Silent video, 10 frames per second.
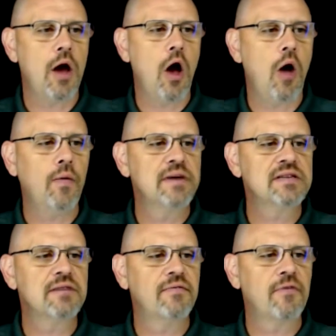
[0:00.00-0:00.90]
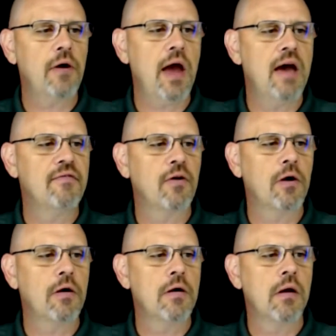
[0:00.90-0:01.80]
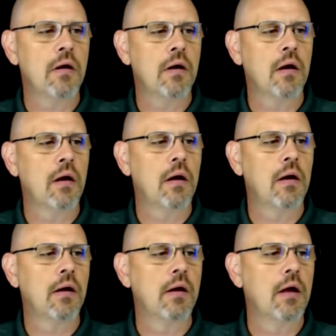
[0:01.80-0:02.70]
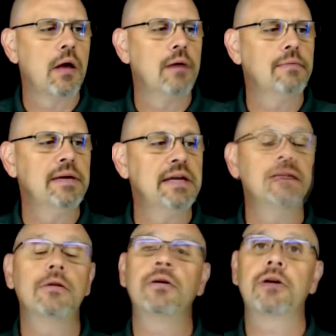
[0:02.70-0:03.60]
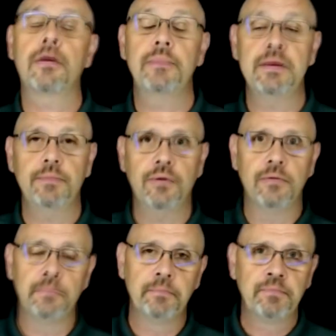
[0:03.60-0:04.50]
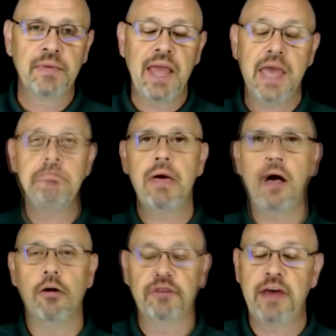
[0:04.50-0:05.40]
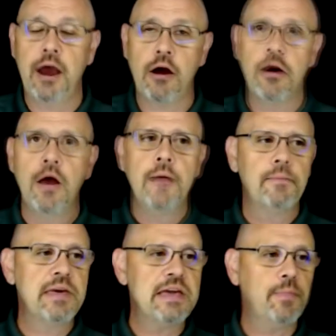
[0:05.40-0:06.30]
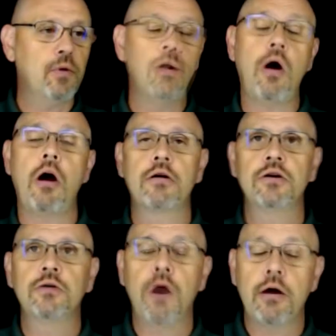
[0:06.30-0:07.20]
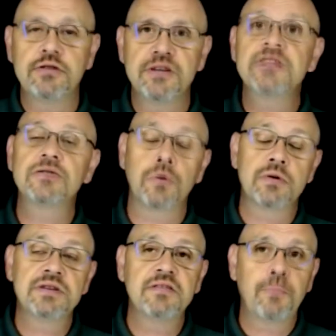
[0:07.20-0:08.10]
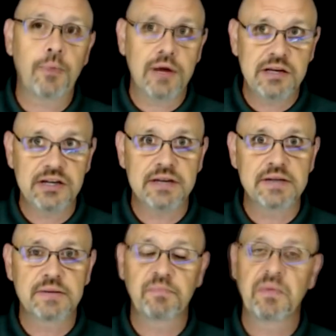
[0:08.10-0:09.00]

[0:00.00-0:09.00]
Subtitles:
always and forever, we need to look at our people. In healthcare, people are your largest source of breaches.